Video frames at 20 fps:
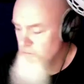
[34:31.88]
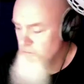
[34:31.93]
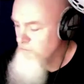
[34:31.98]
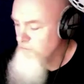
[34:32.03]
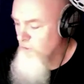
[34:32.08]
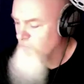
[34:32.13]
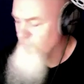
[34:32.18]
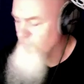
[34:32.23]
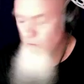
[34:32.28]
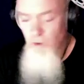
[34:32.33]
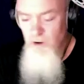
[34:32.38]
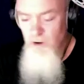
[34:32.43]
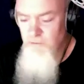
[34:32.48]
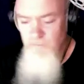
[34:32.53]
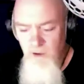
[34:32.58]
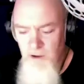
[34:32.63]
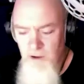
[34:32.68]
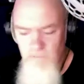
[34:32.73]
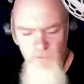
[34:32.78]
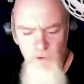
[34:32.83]
or
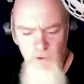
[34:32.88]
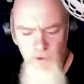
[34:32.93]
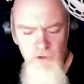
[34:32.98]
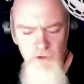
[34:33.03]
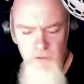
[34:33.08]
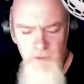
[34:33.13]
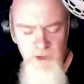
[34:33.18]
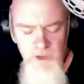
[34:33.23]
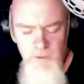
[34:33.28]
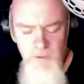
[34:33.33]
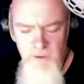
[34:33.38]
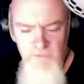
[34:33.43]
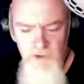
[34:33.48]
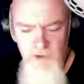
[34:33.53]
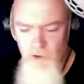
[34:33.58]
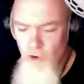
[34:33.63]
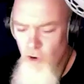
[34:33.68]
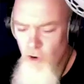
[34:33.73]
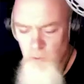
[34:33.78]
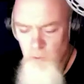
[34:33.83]
42-minute, whatever,
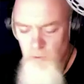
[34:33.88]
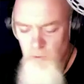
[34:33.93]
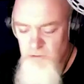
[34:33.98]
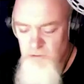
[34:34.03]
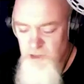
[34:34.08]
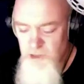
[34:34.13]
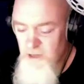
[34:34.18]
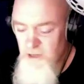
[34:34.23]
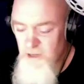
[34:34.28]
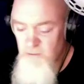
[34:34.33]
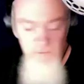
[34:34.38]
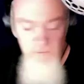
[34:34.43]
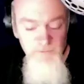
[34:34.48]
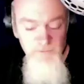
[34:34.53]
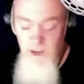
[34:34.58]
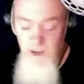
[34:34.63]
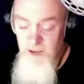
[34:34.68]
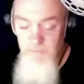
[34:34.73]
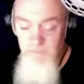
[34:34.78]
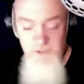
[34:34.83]
normal Channel
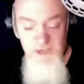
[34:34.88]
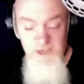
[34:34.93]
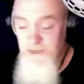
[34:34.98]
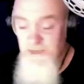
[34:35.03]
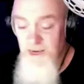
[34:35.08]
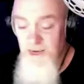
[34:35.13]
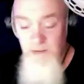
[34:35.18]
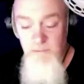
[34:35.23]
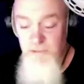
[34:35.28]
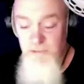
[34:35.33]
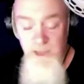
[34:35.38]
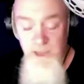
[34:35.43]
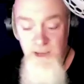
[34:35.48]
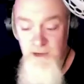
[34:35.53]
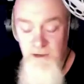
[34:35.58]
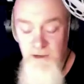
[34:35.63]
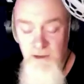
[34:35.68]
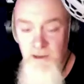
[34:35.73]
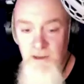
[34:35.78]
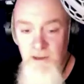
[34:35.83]
5E type
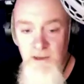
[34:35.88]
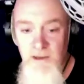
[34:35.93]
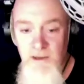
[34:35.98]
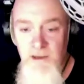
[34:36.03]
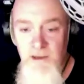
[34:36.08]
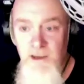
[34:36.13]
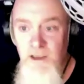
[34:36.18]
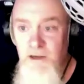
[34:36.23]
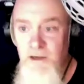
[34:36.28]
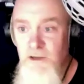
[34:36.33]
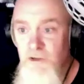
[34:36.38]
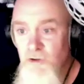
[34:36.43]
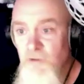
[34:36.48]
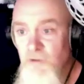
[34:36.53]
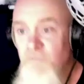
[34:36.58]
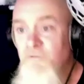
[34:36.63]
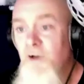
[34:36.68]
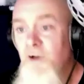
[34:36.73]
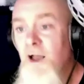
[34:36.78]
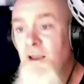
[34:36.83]
thing, and it took
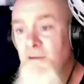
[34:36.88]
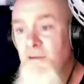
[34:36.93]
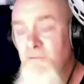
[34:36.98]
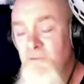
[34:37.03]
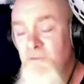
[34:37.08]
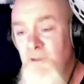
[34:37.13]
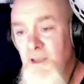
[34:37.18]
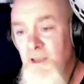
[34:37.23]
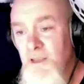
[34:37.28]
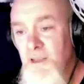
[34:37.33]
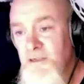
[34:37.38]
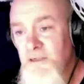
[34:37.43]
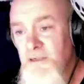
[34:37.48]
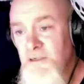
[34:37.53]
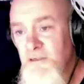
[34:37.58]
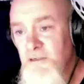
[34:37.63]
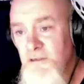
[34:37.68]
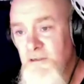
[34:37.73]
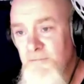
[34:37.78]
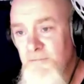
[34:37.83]
5
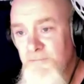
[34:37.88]
days.